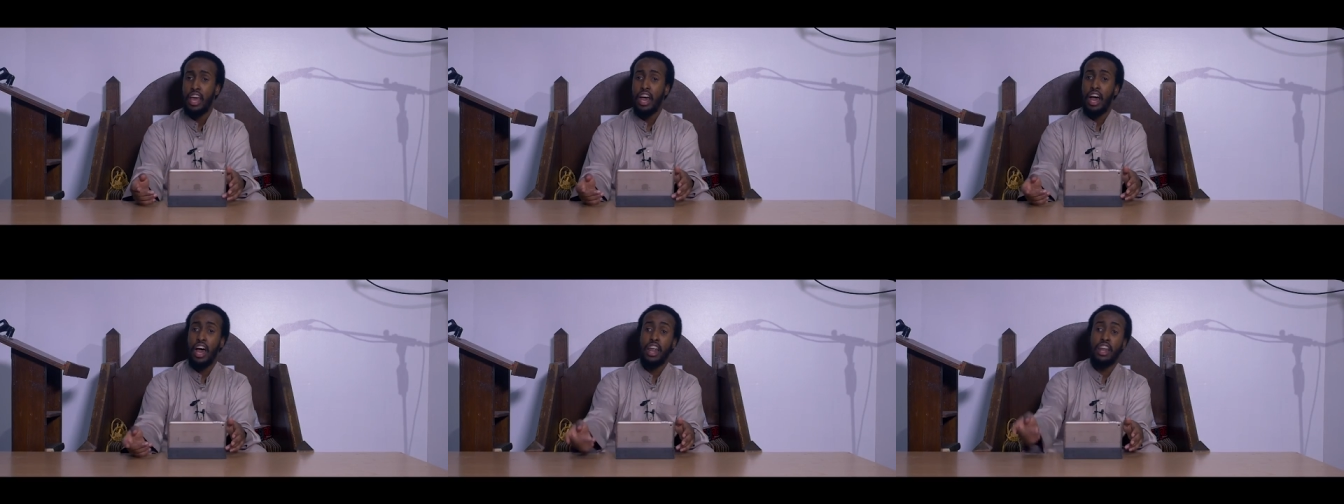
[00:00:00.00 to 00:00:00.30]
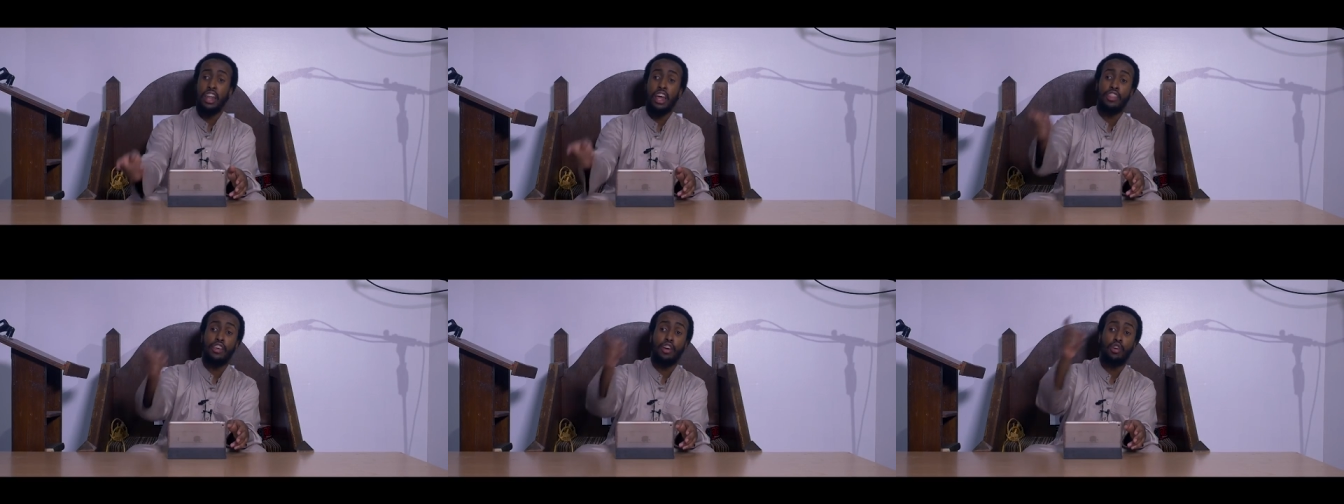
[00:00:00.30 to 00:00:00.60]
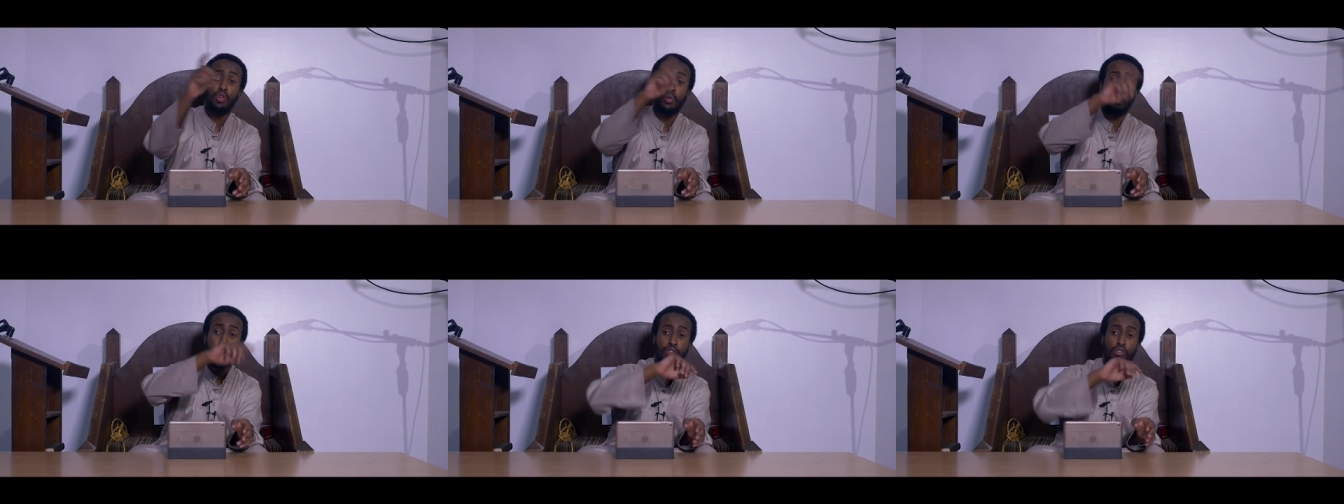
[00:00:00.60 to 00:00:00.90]
Another
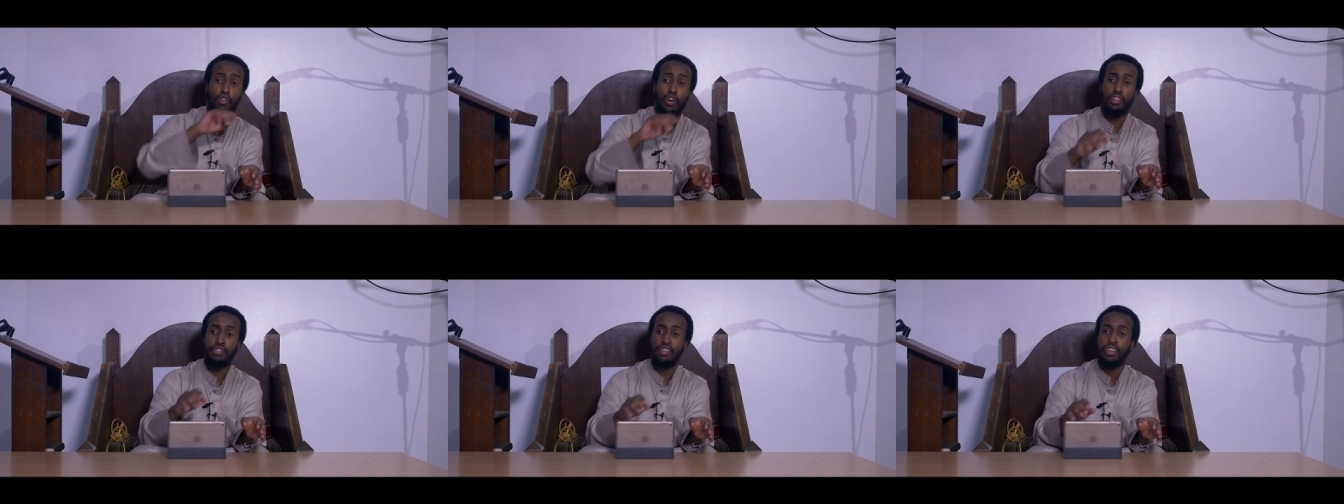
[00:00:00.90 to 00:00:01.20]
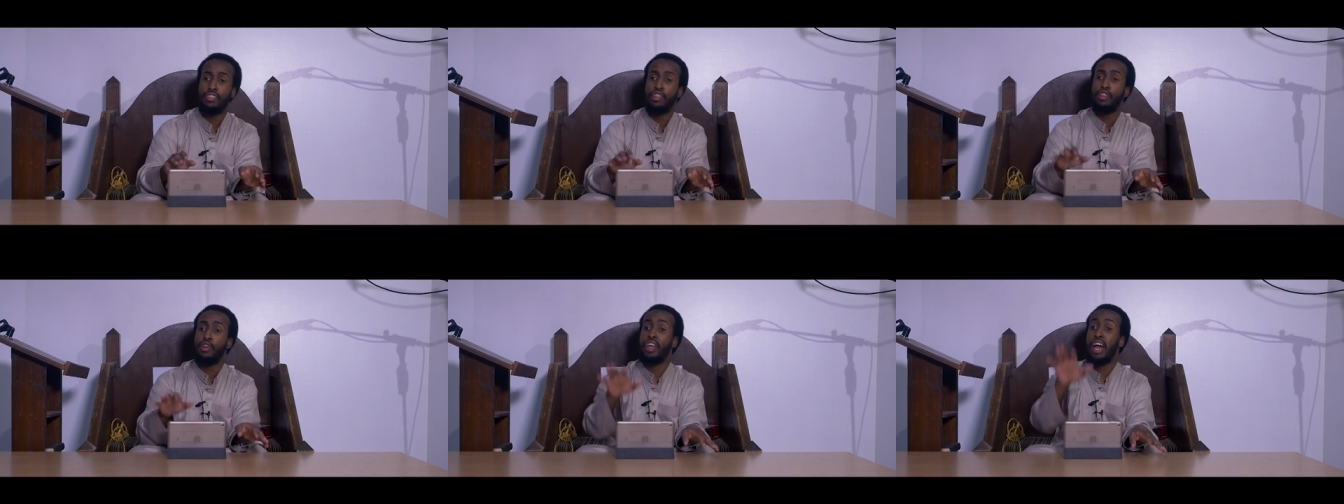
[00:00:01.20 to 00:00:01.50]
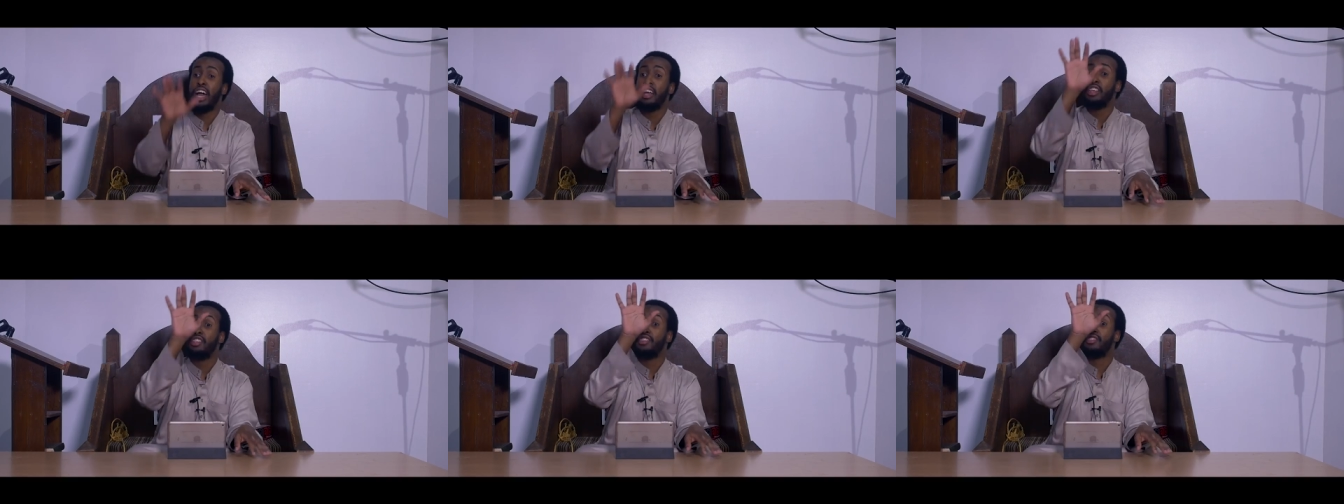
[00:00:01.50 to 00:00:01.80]
group of scholars, they say, no, the
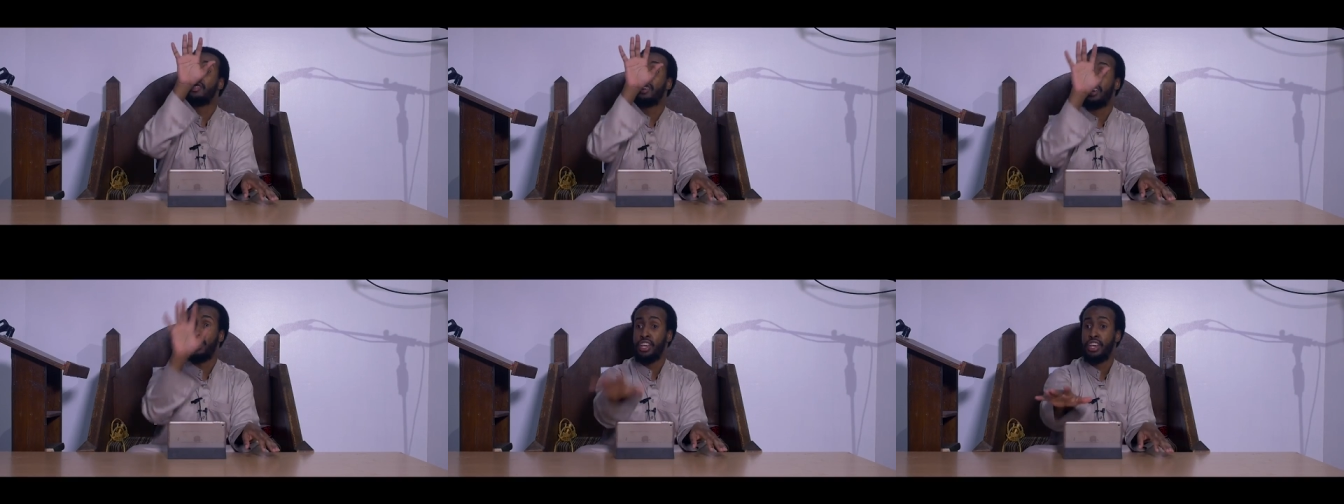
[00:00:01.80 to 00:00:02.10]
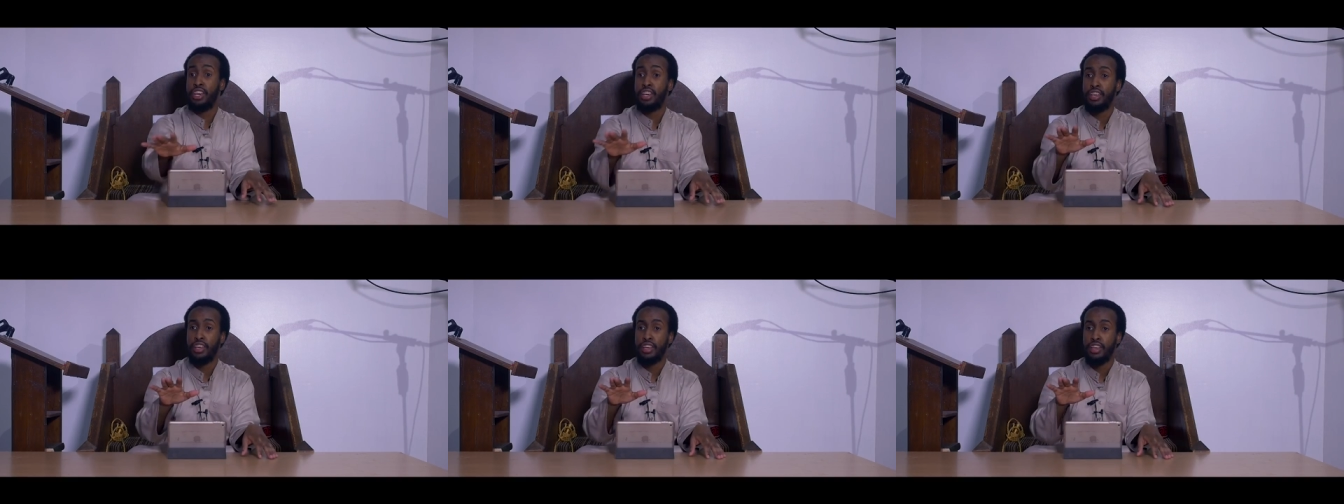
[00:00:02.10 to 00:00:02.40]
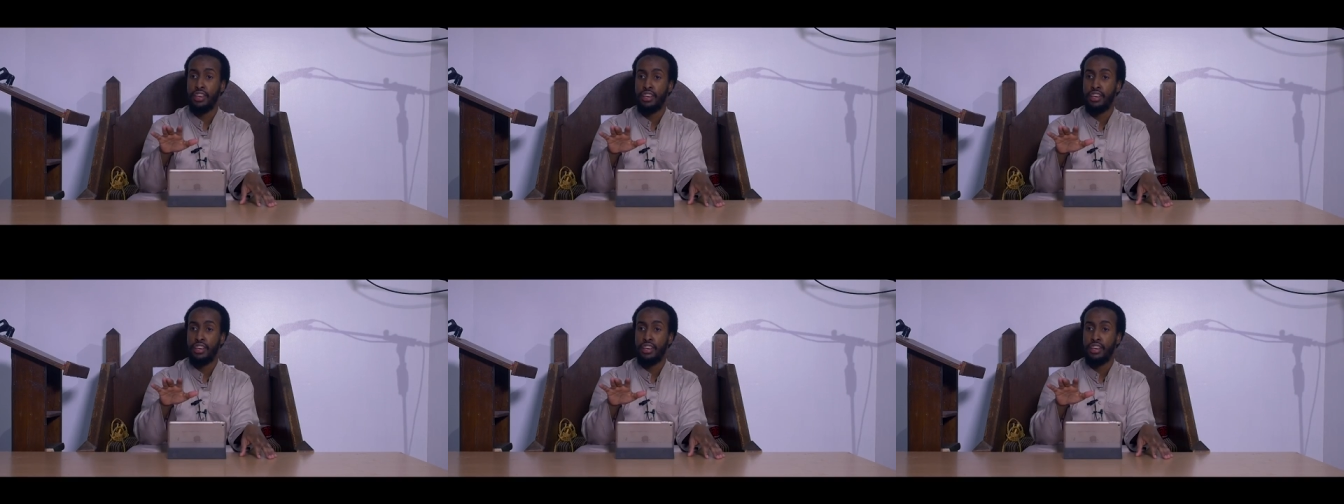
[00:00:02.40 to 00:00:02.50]
hadith is sahih.